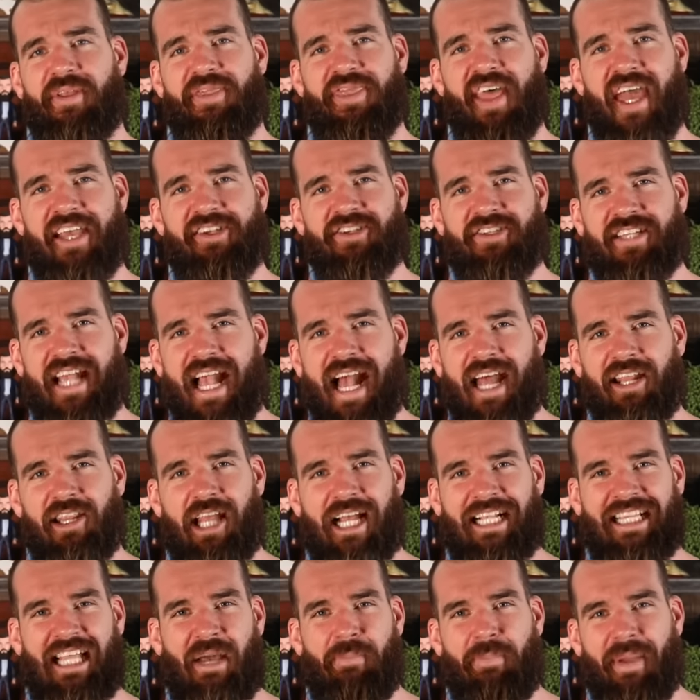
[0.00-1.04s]
but they sound
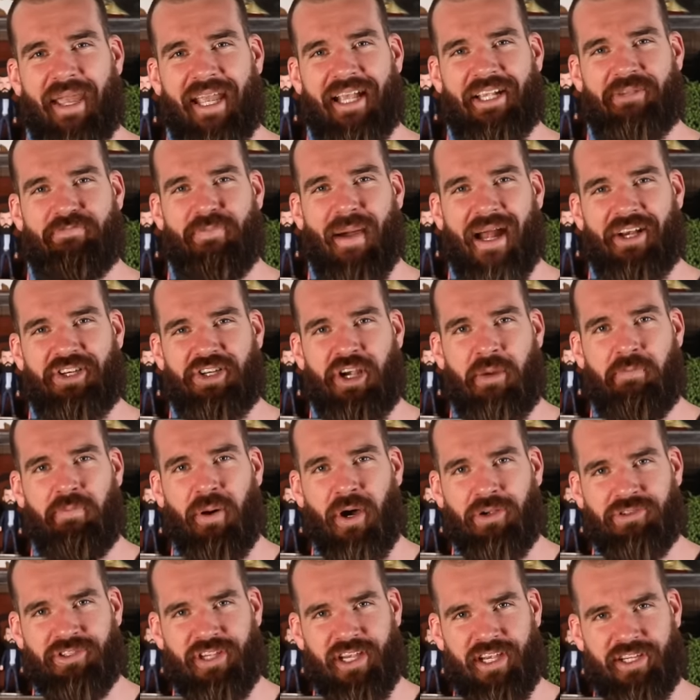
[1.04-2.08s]
like the biggest bunch of
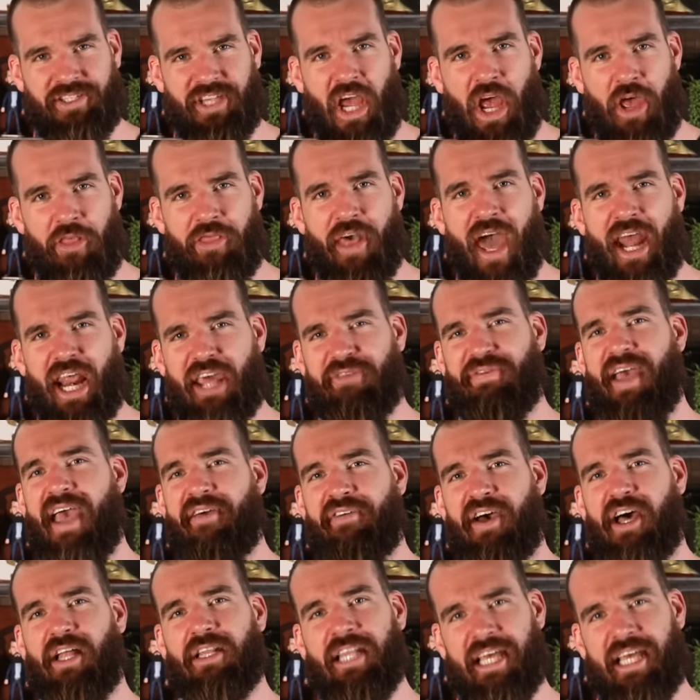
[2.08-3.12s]
pussies that have ever